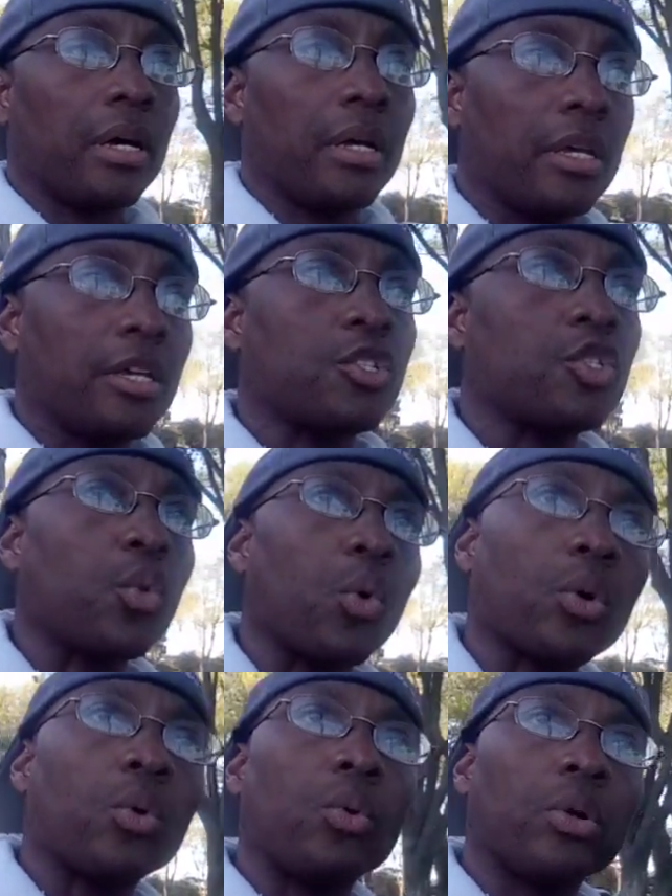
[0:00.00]

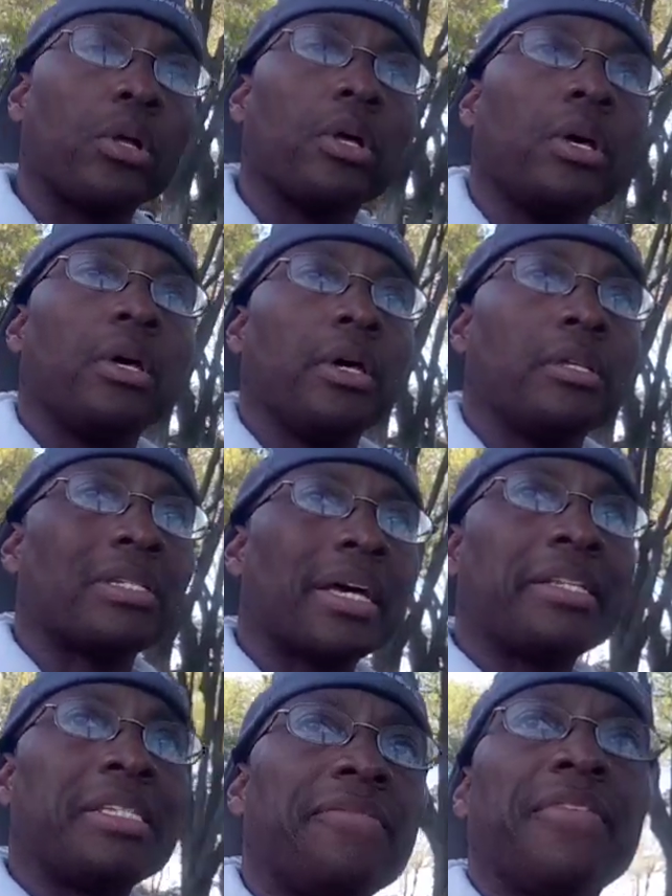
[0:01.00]
historical and
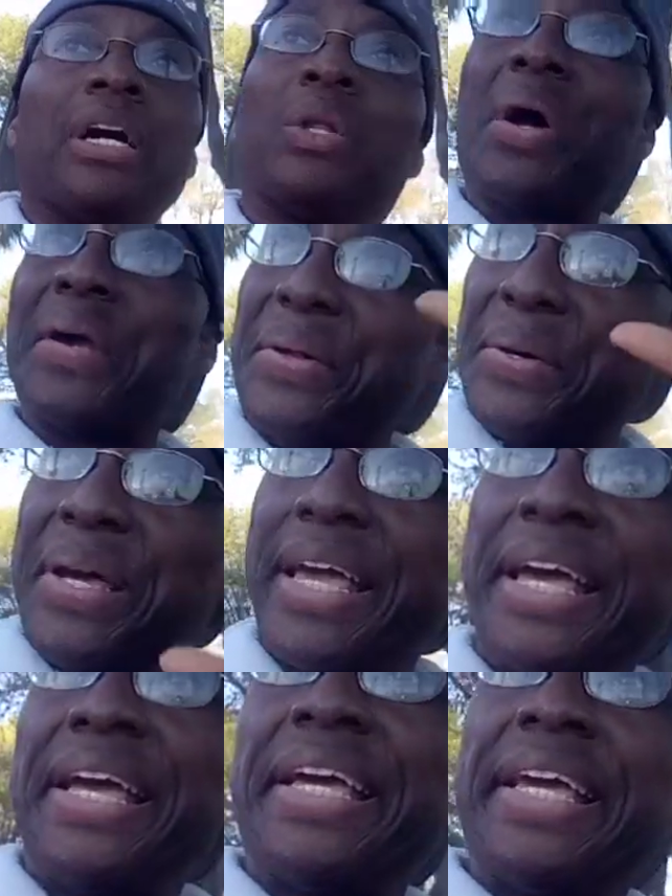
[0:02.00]
scientific, hello, how you doing?
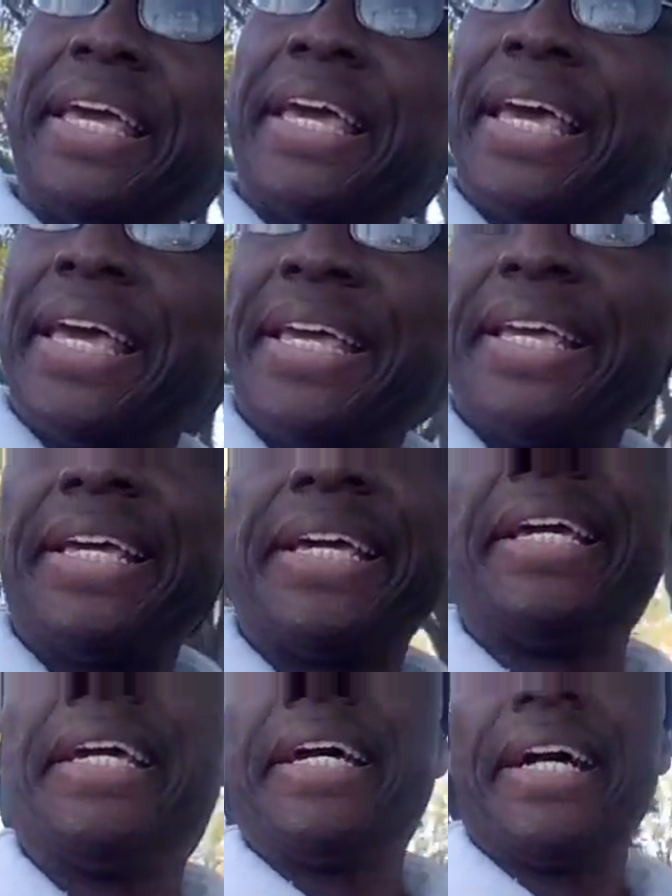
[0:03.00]
Hey,
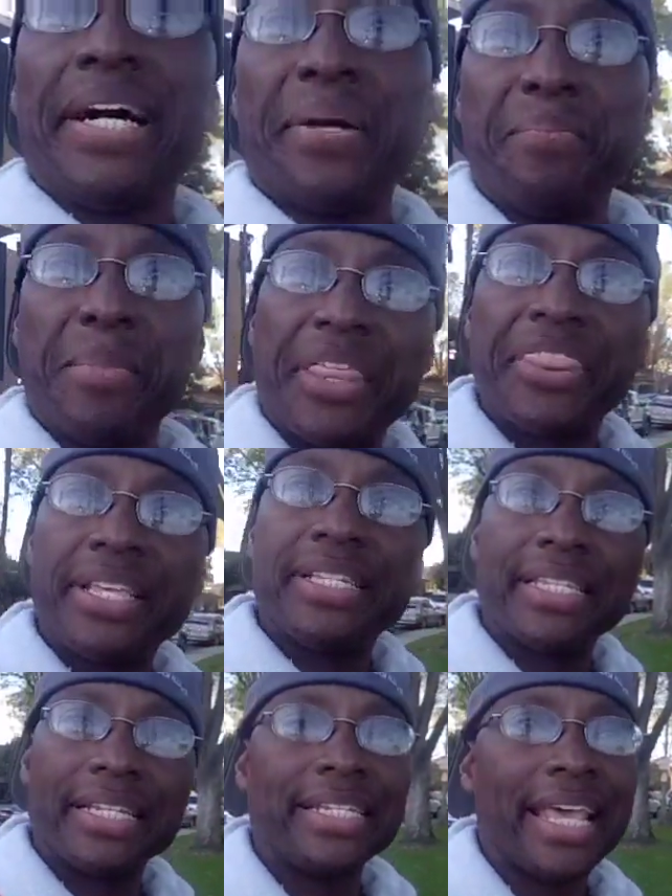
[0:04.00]

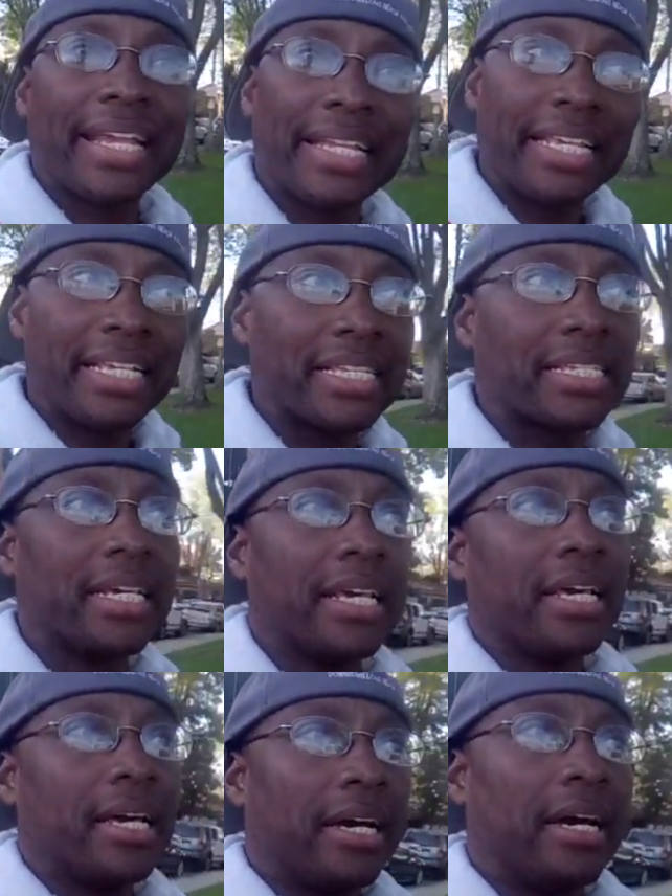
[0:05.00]
methods and techniques
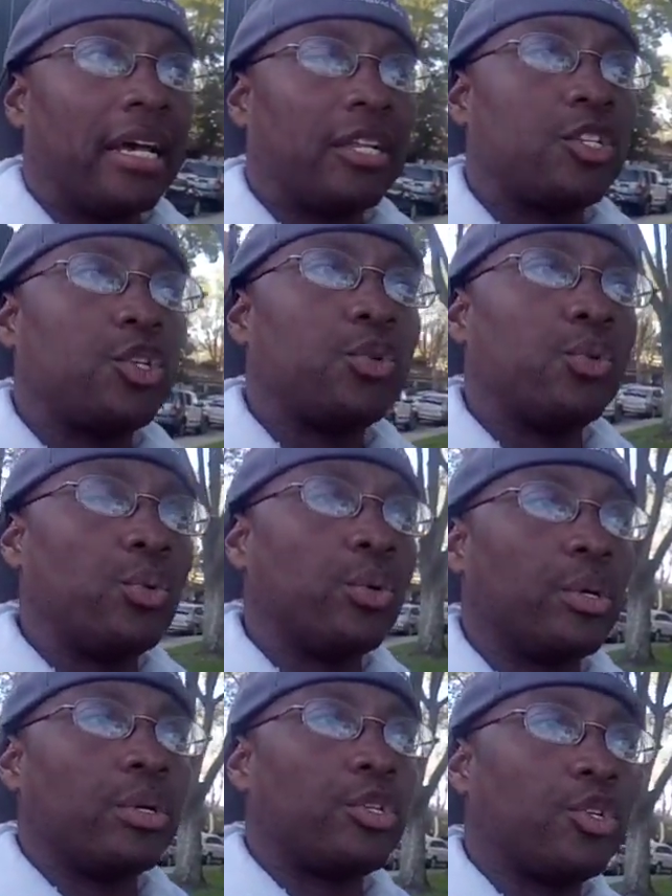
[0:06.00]

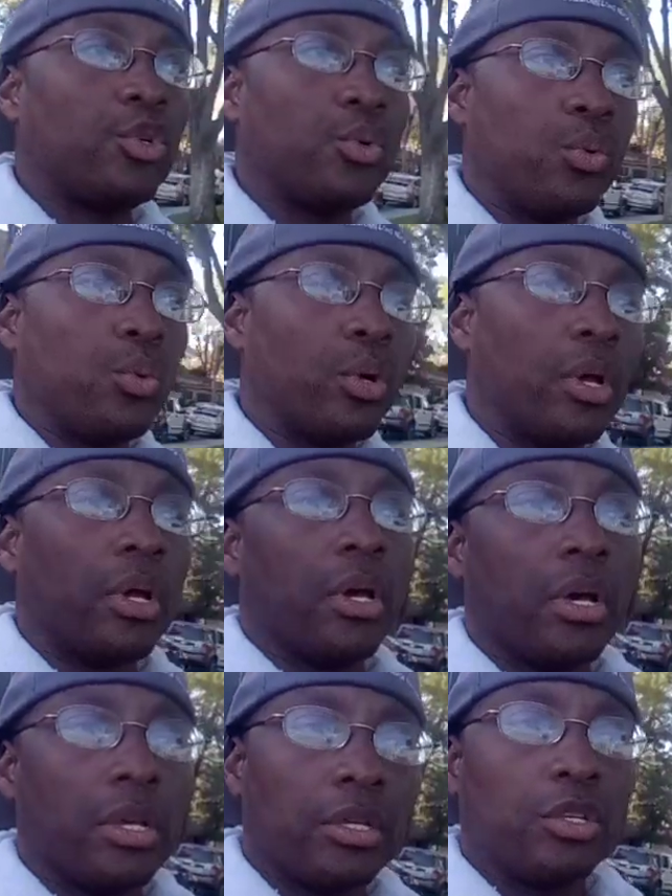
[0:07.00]
to
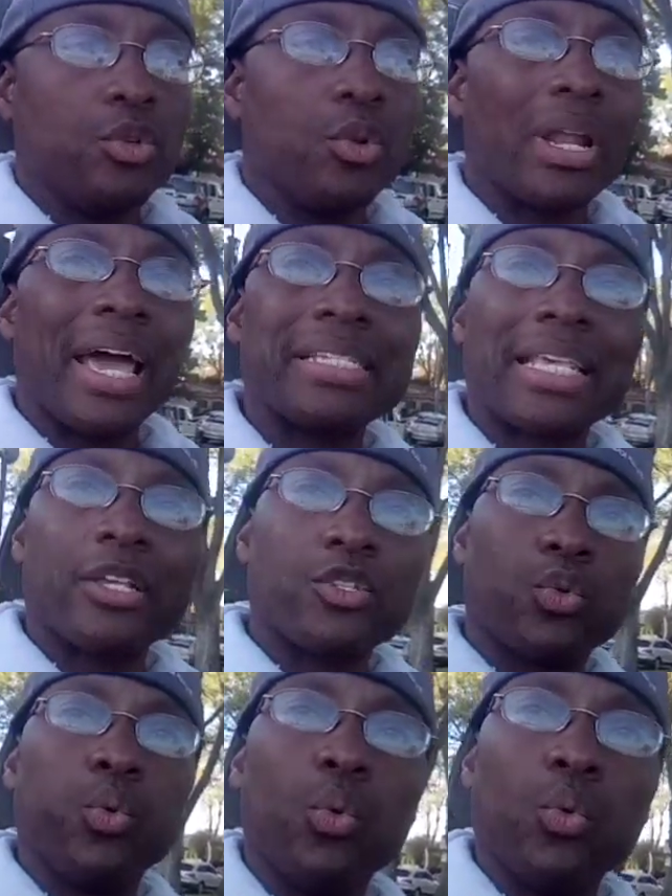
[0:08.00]
utilize as
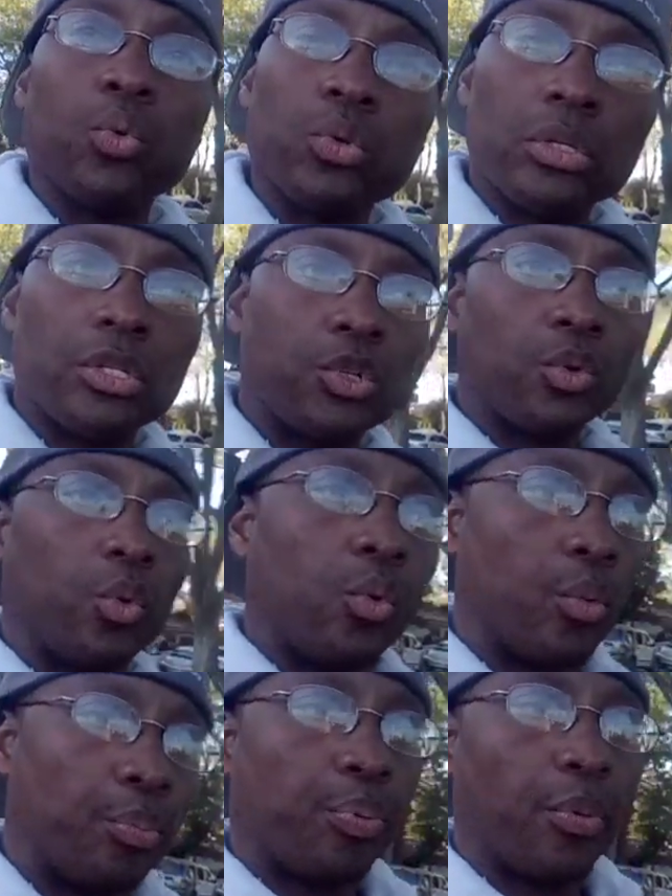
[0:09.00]
tools
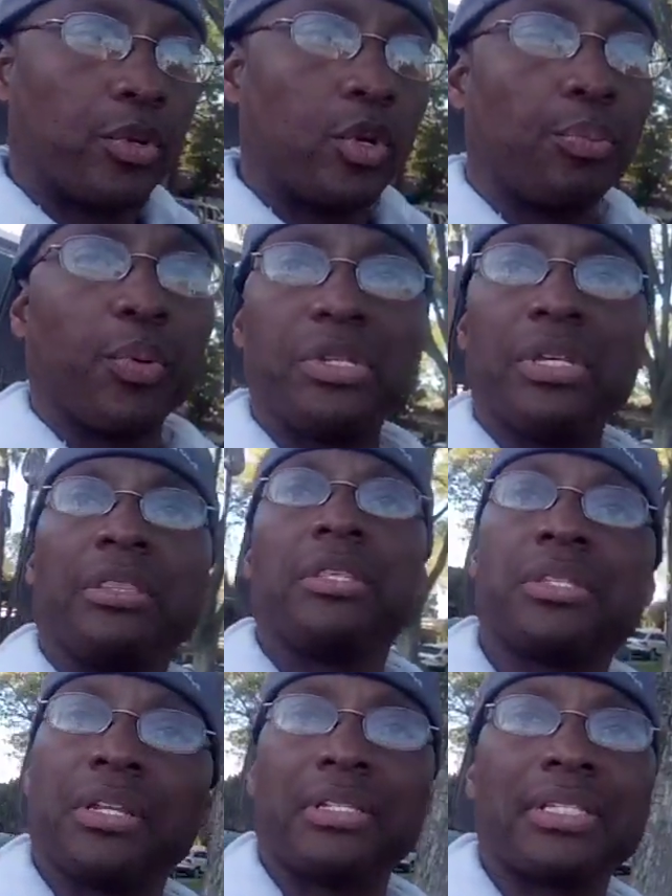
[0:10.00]
to present
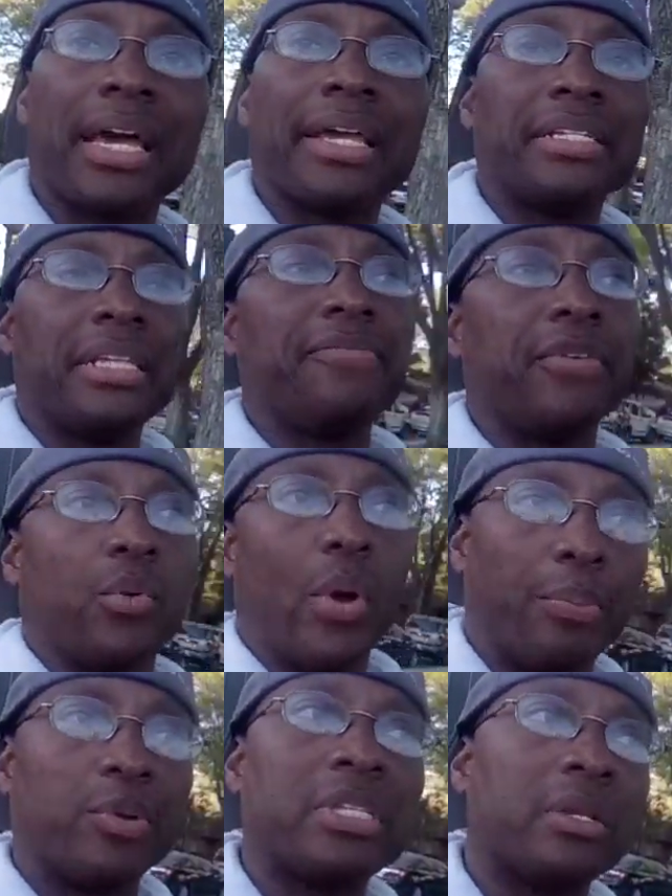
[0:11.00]
this in a scientific way,
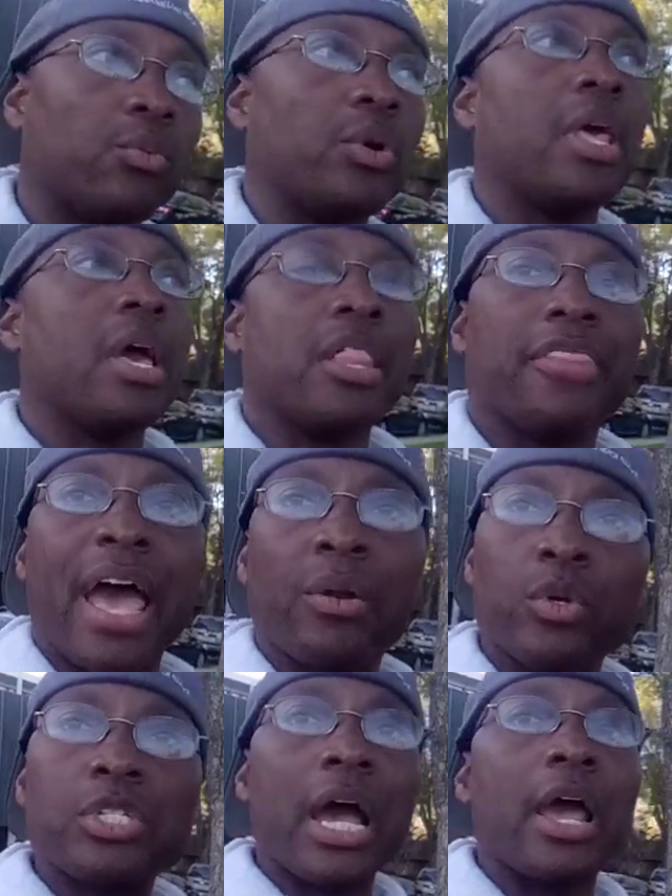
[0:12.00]
present that
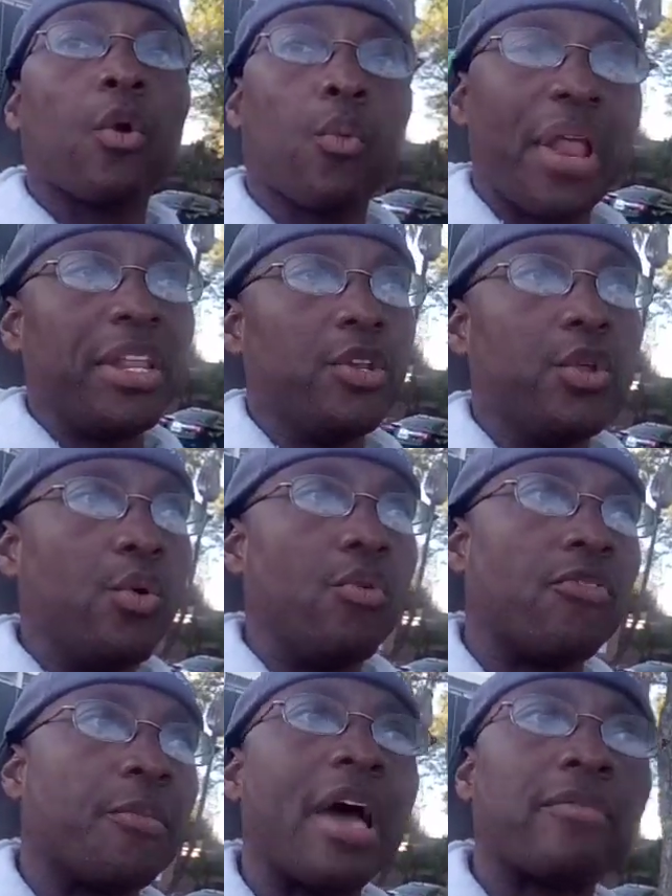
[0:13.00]
which I already knew
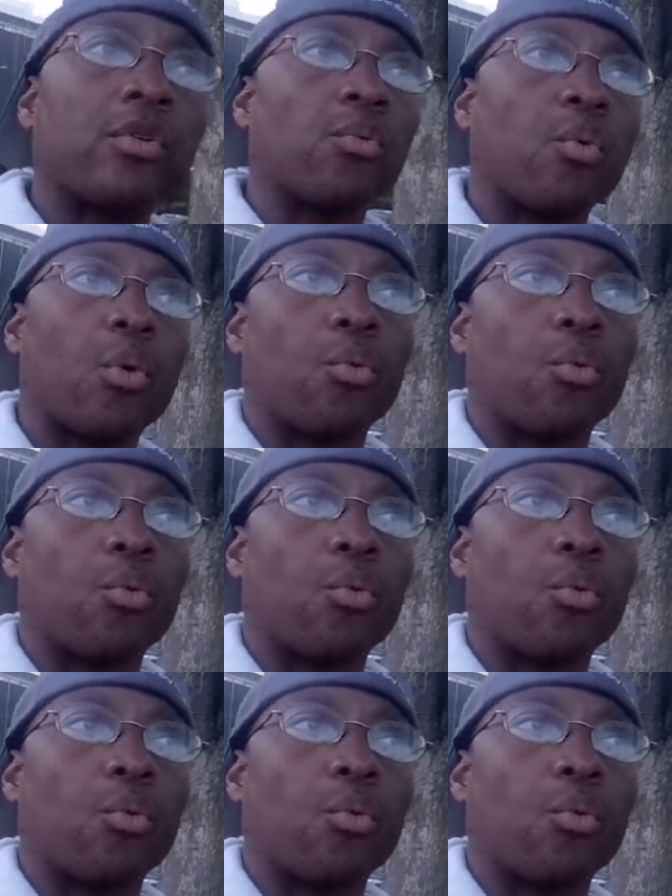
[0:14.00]
from having